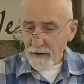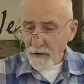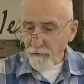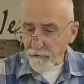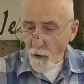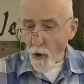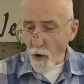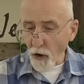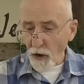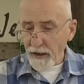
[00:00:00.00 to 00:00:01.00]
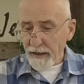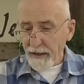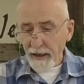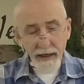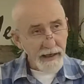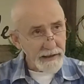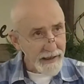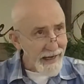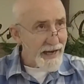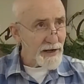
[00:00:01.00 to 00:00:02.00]
for it
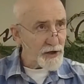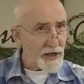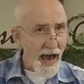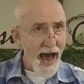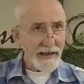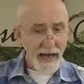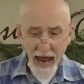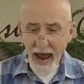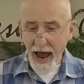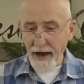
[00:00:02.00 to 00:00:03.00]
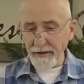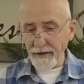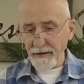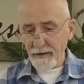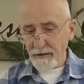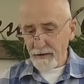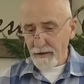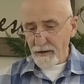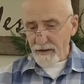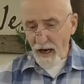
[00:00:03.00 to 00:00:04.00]
is at hand.
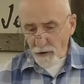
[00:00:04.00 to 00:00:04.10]
Now,